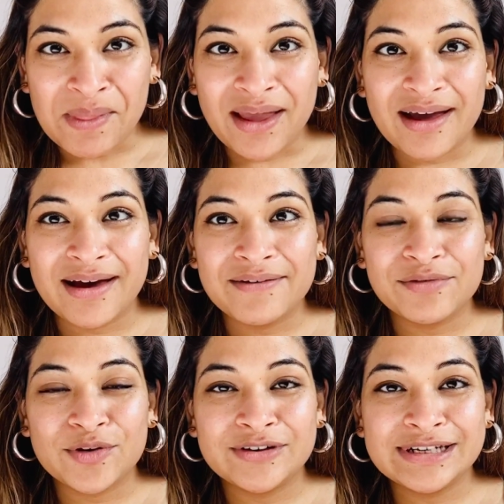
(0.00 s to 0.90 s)
I've
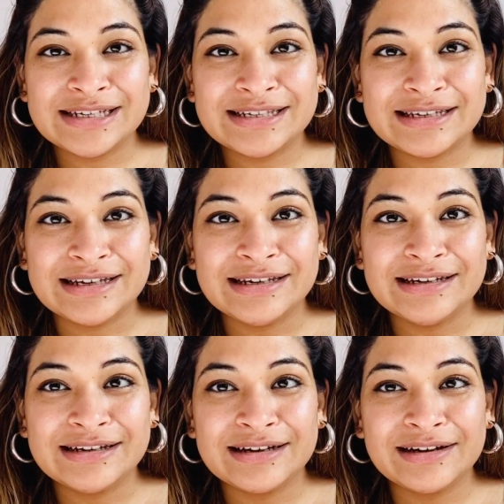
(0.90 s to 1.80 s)
already
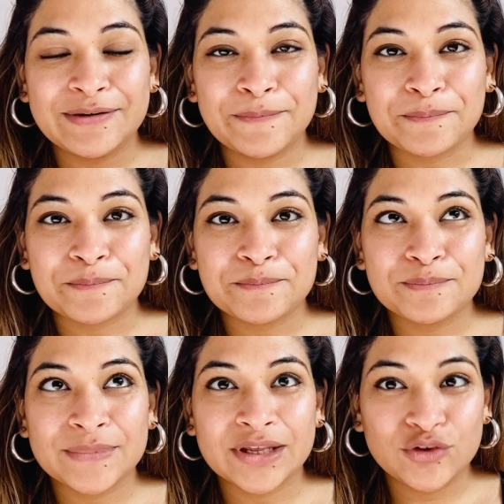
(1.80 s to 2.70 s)
seen
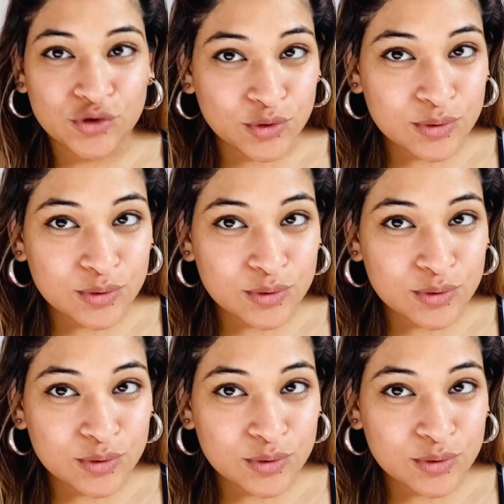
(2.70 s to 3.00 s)
two.